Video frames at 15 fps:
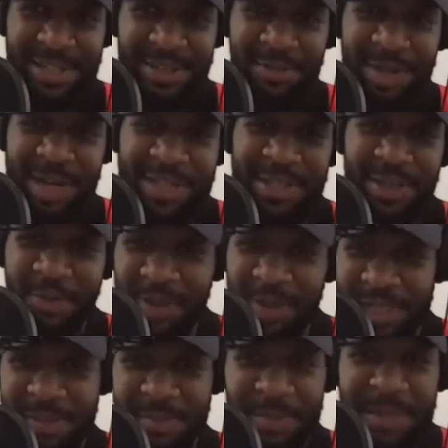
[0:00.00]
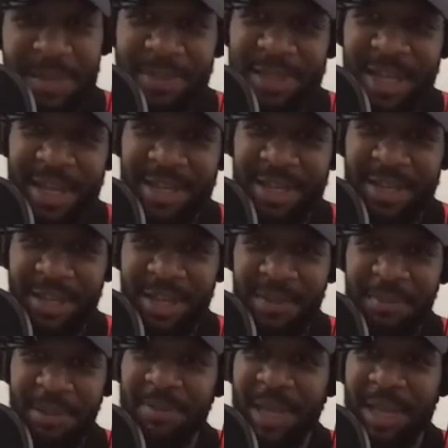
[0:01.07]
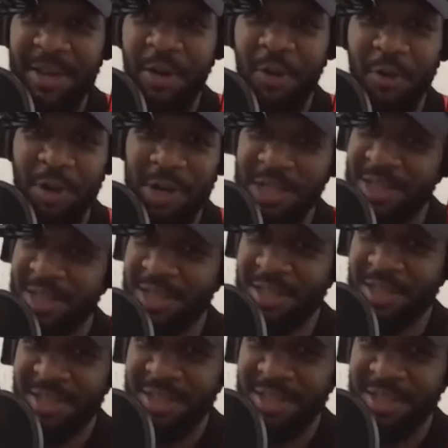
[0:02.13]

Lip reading: you asked the question, maybe like a horse